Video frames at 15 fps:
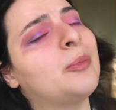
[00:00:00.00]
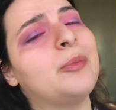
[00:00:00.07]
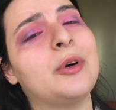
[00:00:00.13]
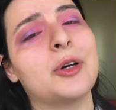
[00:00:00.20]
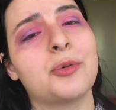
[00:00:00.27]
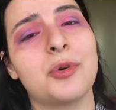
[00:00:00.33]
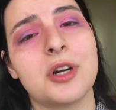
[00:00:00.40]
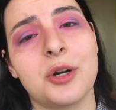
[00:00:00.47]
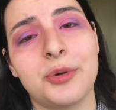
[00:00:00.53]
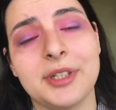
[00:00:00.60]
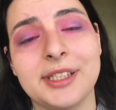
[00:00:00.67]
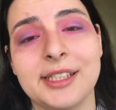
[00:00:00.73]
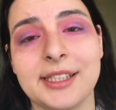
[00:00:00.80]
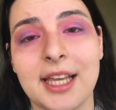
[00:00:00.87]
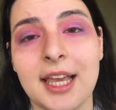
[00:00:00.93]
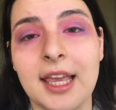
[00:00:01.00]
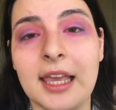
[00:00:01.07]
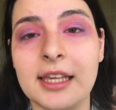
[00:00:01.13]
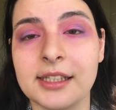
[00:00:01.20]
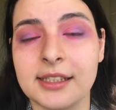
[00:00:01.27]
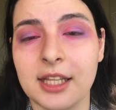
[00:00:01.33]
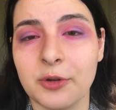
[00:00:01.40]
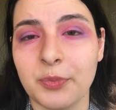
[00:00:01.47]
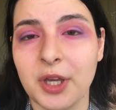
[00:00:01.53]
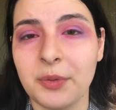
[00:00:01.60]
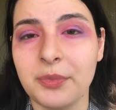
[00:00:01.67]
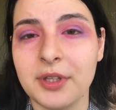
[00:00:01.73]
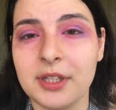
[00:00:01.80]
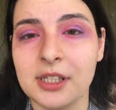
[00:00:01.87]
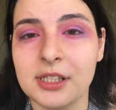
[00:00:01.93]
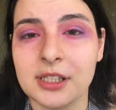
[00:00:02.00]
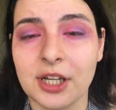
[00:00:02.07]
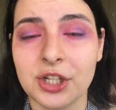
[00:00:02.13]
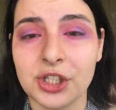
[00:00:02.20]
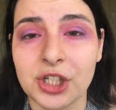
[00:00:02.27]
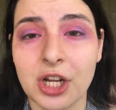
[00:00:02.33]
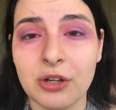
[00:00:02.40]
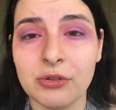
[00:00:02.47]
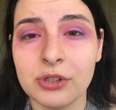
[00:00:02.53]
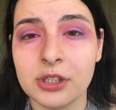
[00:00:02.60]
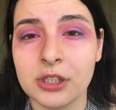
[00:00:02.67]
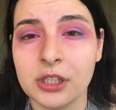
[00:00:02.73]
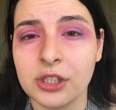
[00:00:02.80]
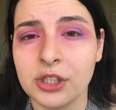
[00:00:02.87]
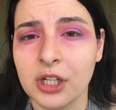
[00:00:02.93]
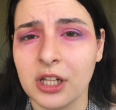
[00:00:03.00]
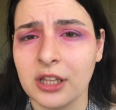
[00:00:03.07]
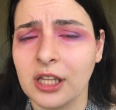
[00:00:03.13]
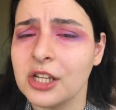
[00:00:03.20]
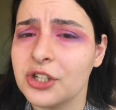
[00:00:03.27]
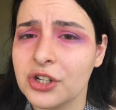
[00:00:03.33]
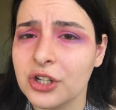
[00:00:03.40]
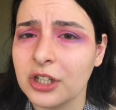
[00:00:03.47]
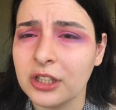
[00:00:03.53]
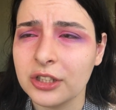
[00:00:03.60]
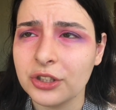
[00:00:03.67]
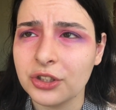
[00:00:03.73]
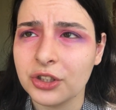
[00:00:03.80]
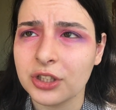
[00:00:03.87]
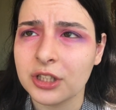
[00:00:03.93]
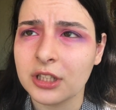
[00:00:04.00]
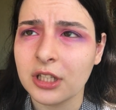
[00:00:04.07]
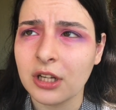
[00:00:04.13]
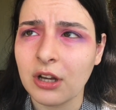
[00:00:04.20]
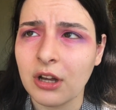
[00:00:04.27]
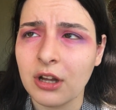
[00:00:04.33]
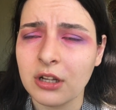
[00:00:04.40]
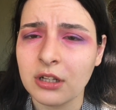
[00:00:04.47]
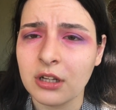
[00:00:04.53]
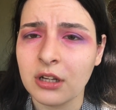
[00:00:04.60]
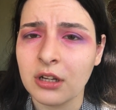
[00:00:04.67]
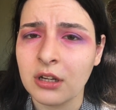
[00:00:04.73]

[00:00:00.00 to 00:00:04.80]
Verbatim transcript: But what I was saying is that maybe these eyeshadows need a glitter glue to stick on.